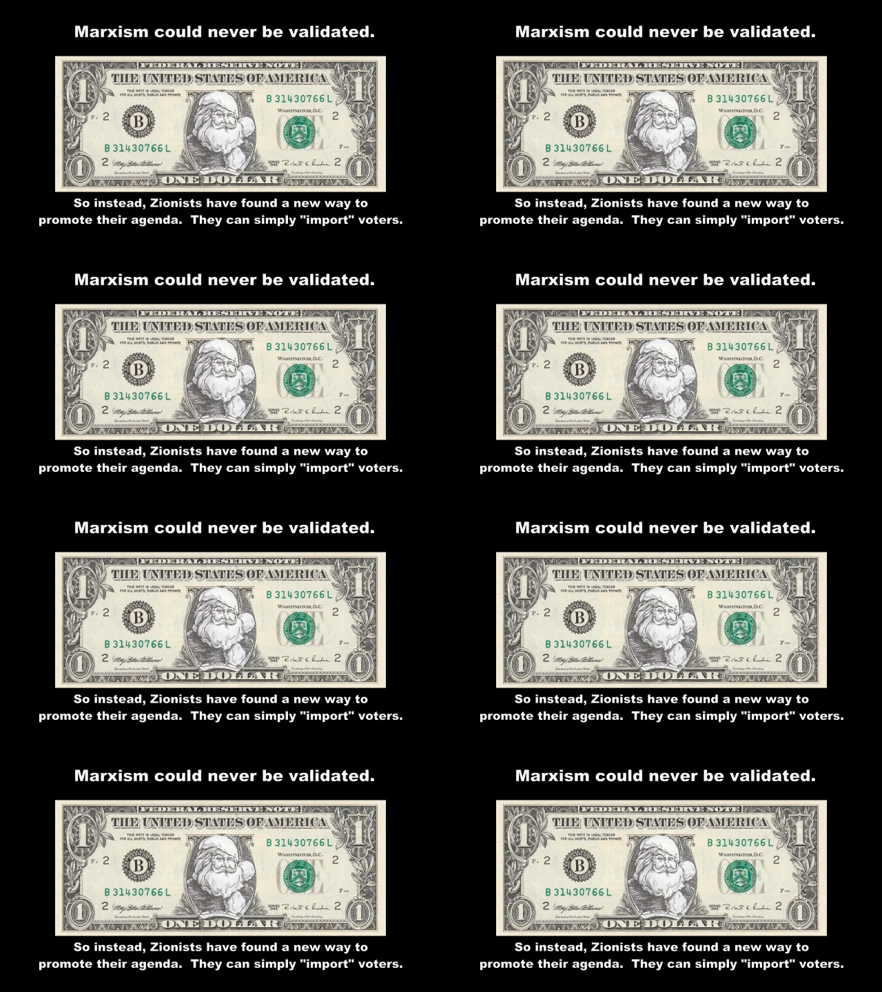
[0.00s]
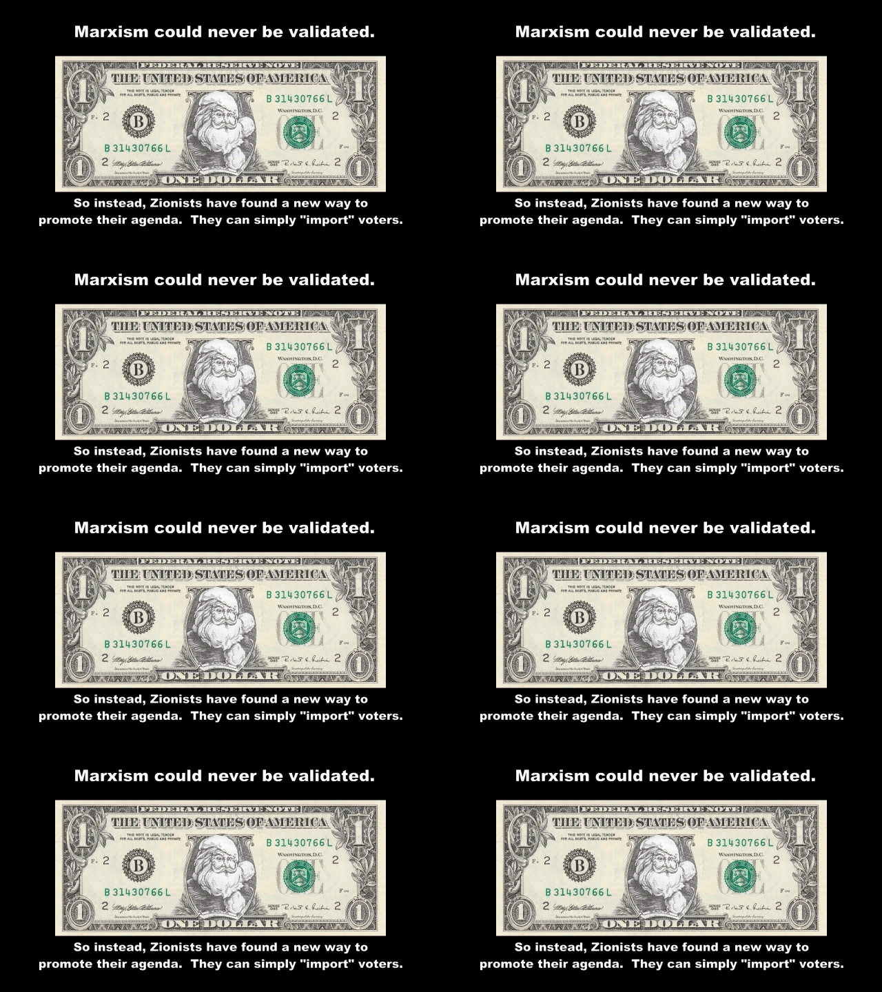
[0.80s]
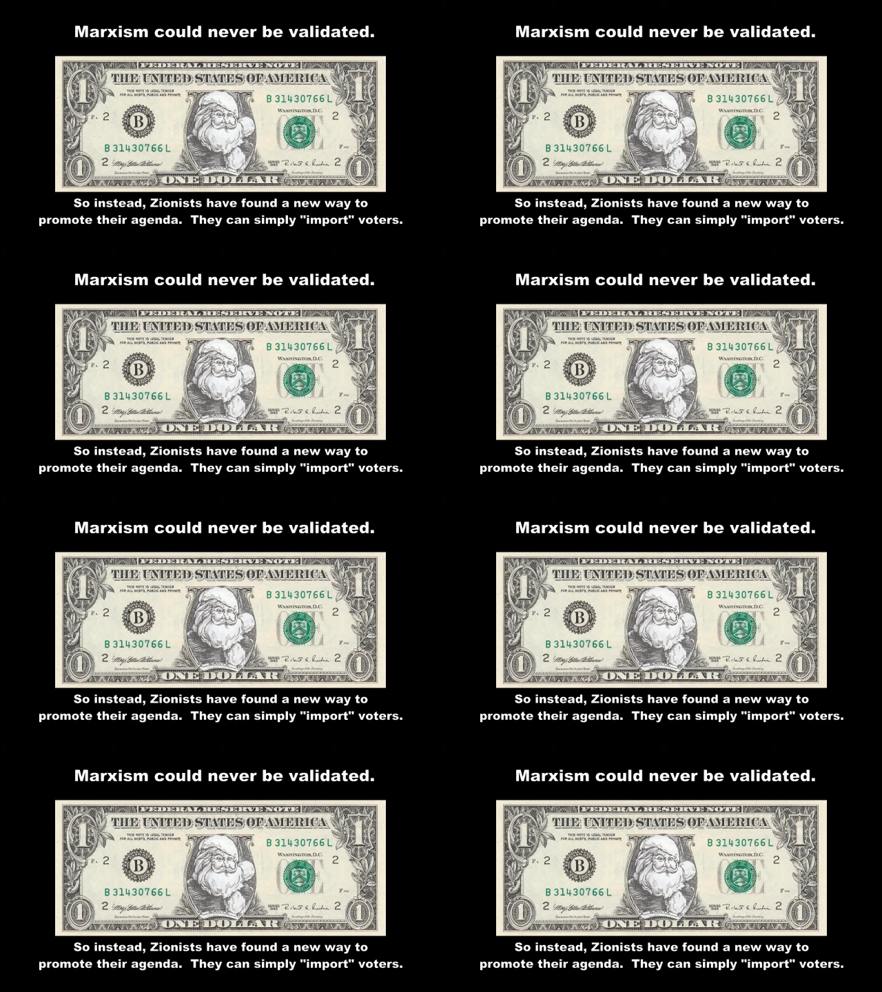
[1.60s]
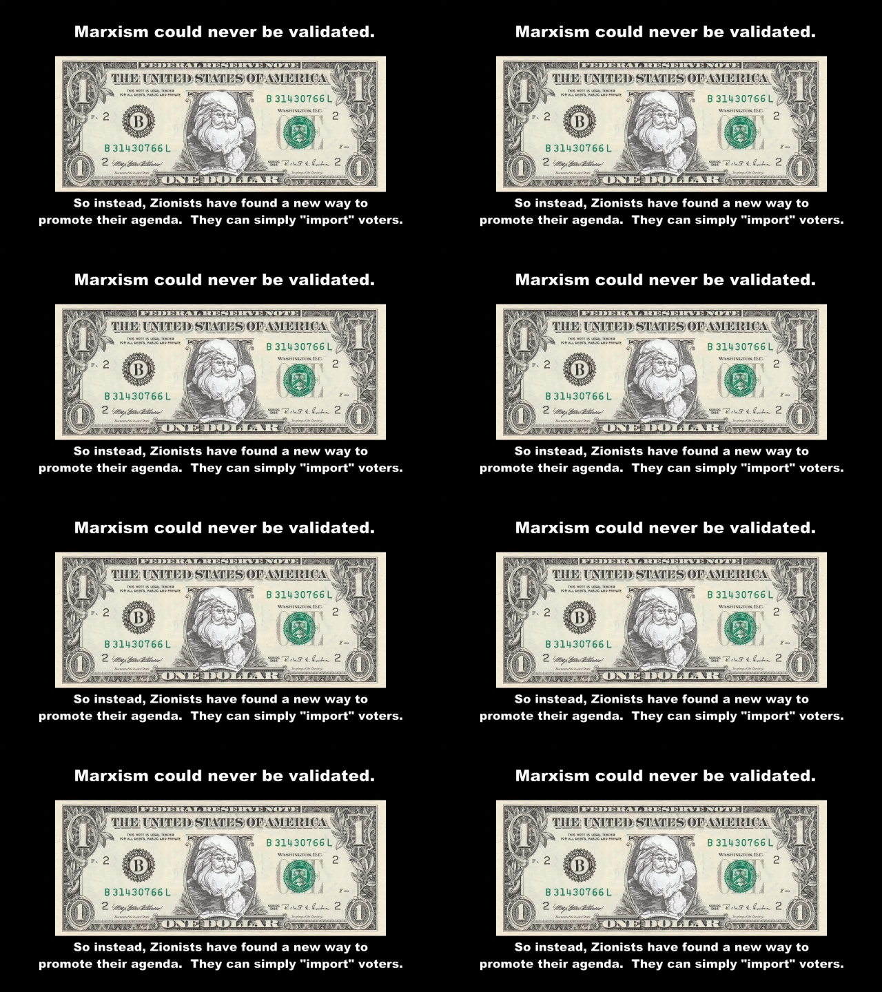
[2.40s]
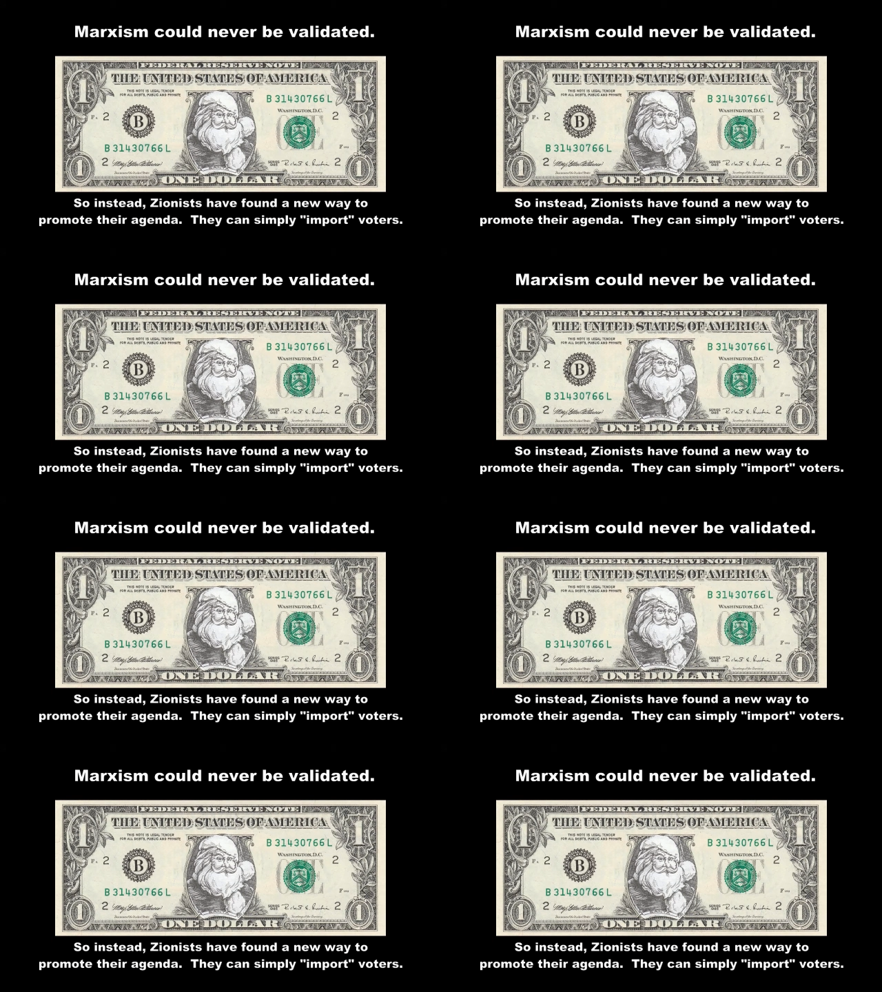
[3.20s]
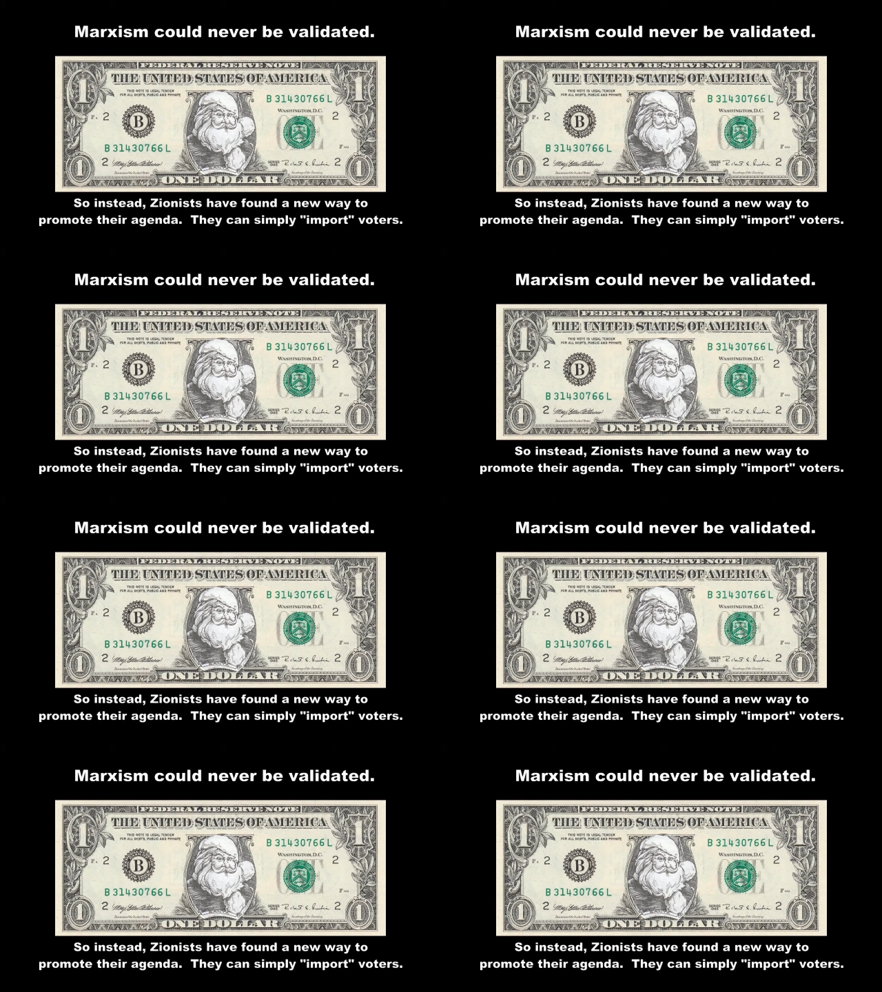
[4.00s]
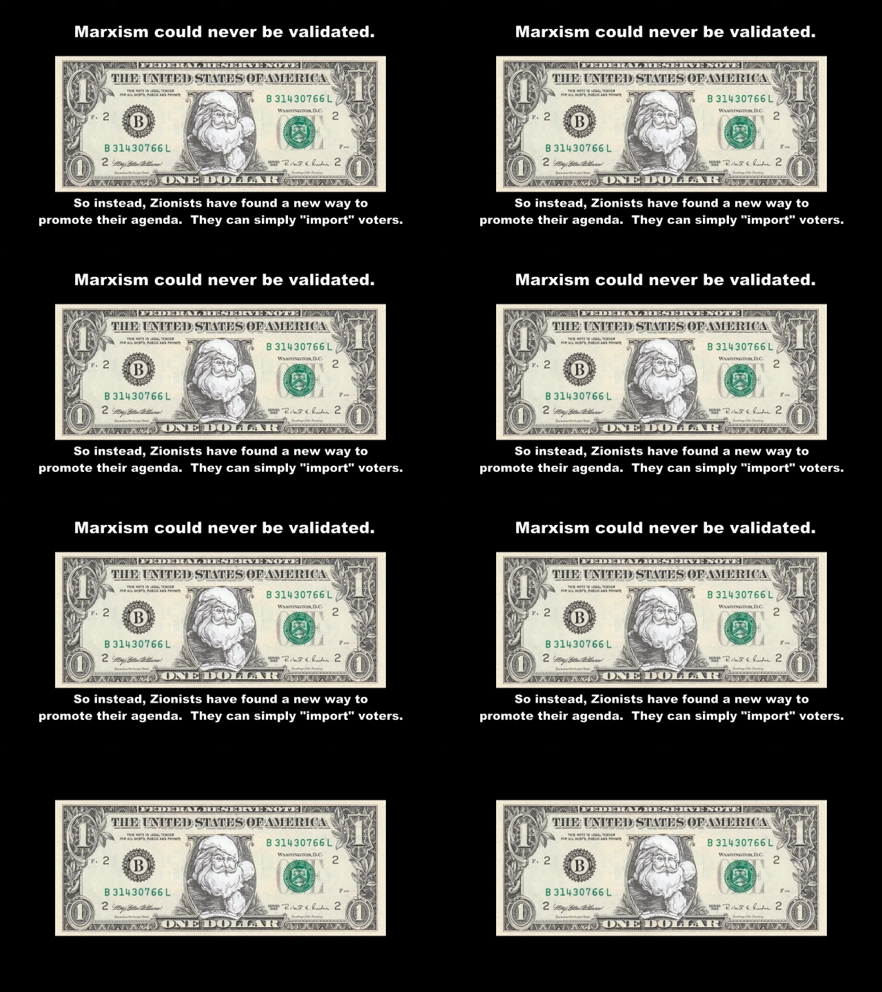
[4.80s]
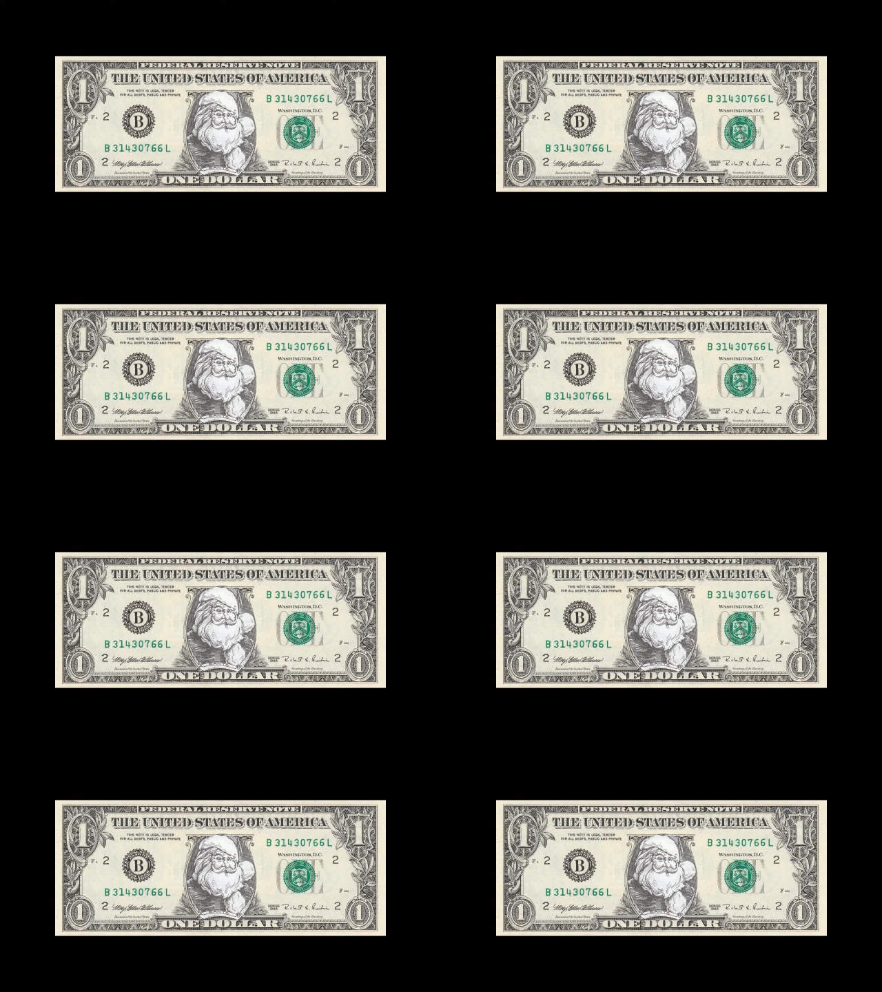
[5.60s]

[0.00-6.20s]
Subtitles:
No face is visible, so there are no lips to read.